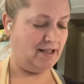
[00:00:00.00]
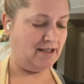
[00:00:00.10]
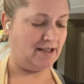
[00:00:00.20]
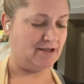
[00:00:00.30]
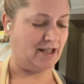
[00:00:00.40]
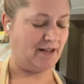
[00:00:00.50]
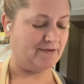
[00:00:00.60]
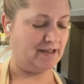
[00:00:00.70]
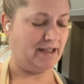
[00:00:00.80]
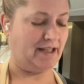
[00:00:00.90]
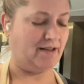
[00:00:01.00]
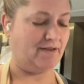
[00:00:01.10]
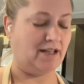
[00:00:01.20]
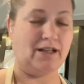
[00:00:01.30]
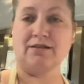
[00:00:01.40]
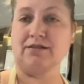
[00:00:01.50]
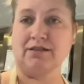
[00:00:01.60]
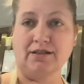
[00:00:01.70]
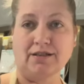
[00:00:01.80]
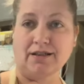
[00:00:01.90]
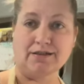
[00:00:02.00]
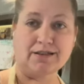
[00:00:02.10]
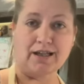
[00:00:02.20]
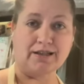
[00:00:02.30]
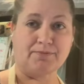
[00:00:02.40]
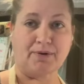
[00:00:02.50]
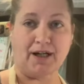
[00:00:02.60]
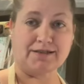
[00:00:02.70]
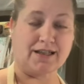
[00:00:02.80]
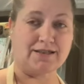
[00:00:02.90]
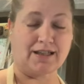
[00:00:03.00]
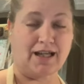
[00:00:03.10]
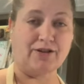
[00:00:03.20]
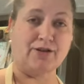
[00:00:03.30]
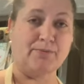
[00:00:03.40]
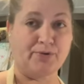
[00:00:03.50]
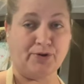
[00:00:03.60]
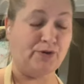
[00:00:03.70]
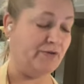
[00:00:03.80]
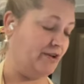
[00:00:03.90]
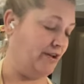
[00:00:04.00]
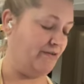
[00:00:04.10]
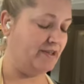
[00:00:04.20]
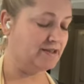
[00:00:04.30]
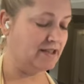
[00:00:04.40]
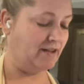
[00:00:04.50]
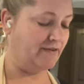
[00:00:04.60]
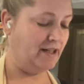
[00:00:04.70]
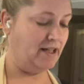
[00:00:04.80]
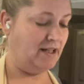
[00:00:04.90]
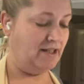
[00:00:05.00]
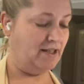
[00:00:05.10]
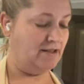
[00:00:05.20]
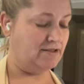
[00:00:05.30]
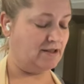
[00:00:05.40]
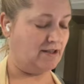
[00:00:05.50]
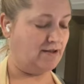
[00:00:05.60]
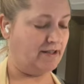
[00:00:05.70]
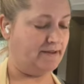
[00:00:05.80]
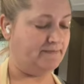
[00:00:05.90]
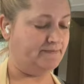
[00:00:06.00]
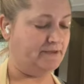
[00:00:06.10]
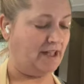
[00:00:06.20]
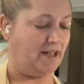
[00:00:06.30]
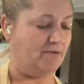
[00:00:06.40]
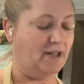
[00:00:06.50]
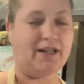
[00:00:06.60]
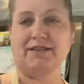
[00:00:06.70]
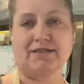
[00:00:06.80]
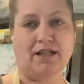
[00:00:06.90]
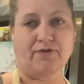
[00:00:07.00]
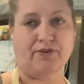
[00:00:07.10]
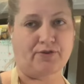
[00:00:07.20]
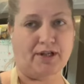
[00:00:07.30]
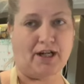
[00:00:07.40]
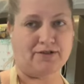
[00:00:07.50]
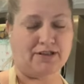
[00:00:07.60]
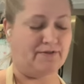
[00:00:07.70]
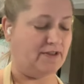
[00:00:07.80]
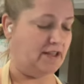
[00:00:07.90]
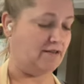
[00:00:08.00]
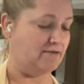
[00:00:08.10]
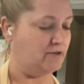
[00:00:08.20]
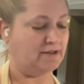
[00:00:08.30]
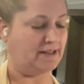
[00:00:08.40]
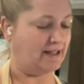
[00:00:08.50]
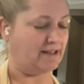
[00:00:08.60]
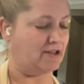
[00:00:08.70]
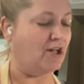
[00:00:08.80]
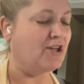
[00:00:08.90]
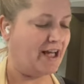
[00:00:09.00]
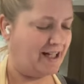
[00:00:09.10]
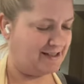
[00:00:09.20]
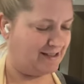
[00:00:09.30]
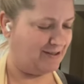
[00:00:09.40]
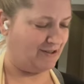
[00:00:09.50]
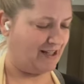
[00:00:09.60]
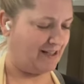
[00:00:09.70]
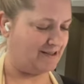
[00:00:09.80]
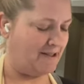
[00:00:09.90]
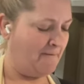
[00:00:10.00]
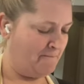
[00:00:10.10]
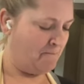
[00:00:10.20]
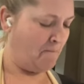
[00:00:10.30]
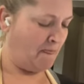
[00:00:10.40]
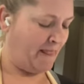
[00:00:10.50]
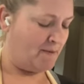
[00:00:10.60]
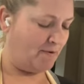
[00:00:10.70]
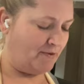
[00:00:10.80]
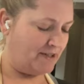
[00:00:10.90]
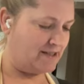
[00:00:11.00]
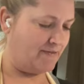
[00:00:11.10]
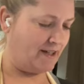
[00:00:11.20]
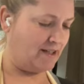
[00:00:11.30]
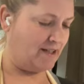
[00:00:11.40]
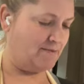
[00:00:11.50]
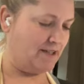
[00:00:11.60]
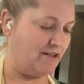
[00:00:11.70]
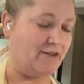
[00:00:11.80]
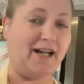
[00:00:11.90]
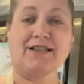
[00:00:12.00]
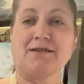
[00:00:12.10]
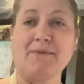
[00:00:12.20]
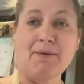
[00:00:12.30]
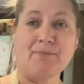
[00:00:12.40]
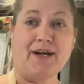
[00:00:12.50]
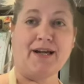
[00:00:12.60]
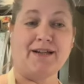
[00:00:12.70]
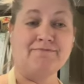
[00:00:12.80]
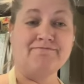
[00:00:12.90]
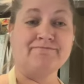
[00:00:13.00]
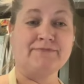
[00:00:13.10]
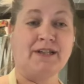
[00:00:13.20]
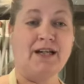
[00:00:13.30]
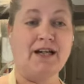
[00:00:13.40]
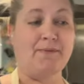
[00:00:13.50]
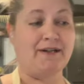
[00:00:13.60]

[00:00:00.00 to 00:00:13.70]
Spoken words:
because you have to let everything kind of process together and proof and all that fun stuff. So, yeah, we're not going to sit here for 3 hours on the video. Not going to do that to you guys. But we're going to see if I can come together and actually make bread in my